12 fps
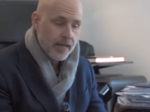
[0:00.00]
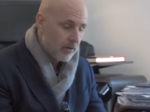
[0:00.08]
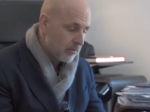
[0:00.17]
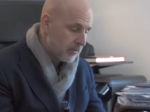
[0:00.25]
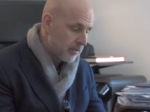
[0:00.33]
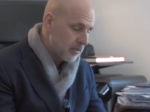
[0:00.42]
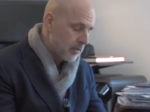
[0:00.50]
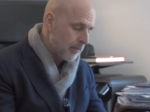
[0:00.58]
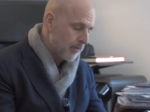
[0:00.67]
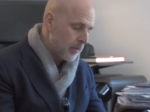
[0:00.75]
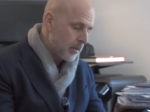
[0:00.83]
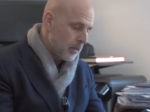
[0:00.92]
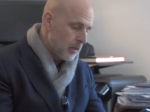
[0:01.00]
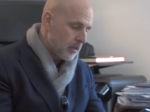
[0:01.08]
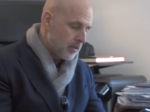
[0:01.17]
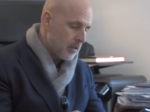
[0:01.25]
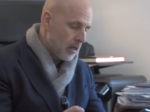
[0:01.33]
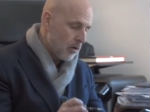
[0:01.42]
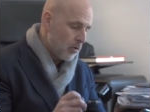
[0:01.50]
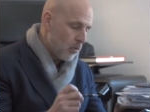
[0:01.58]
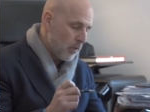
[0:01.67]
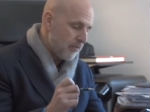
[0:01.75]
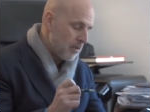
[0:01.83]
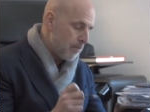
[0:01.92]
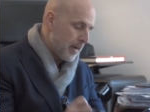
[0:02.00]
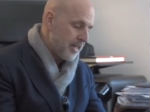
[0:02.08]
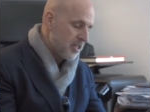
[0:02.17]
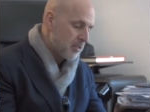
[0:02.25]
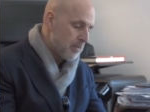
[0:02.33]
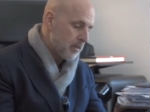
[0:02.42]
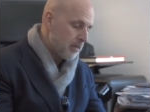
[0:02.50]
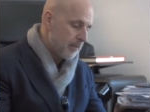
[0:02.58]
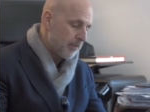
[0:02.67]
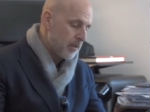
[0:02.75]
So with the basement,